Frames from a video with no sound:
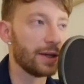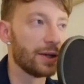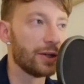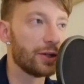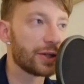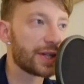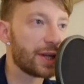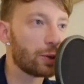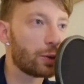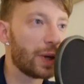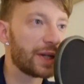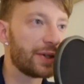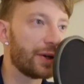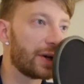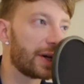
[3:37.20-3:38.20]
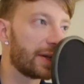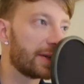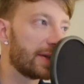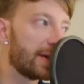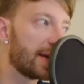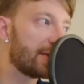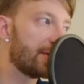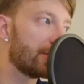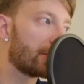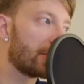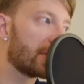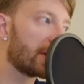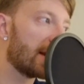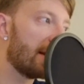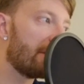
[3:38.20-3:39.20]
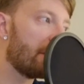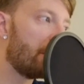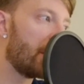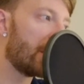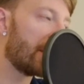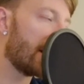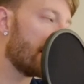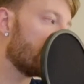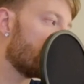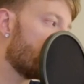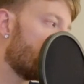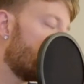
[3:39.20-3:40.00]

you're still quite young and yet you currently have a burnout,